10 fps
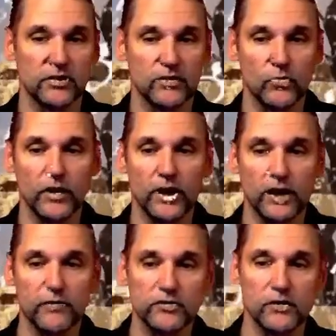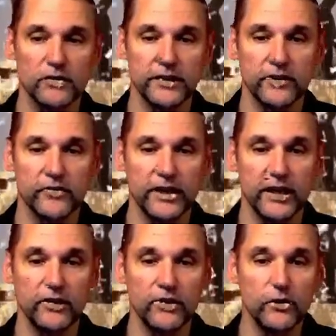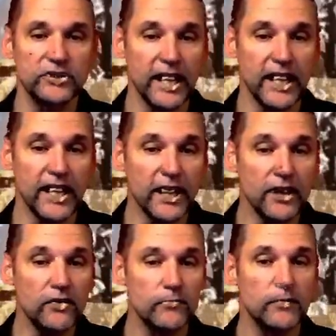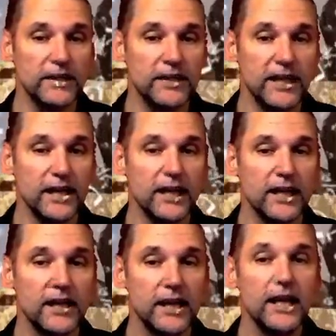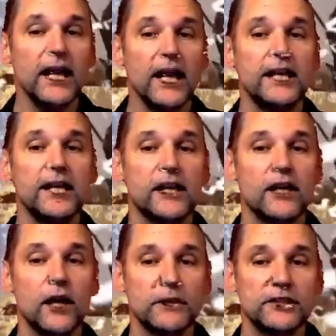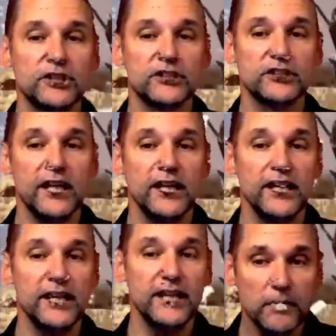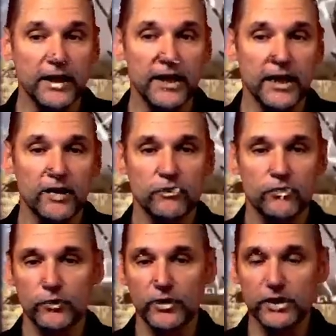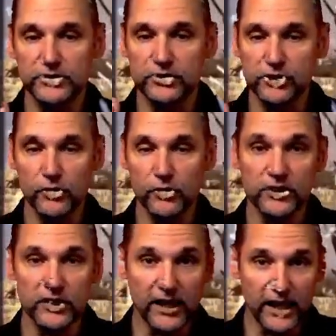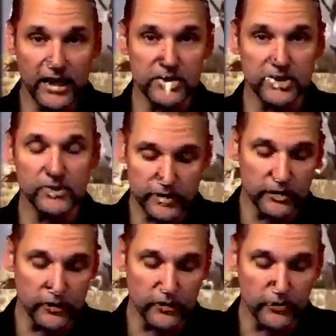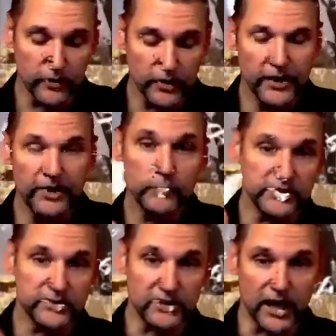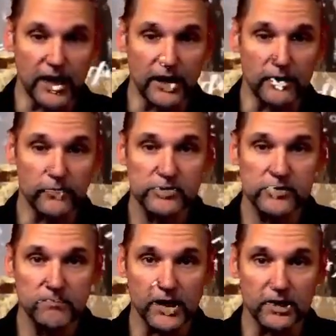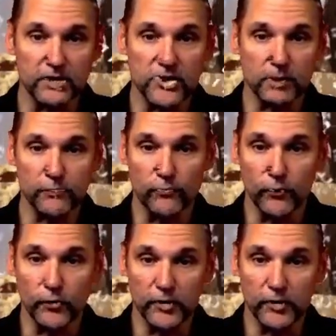of Israel, on the other hand, knows the end from the beginning, and he accomplishes his plan through his chosen agent. You know, here we see Cyrus in chapter 41.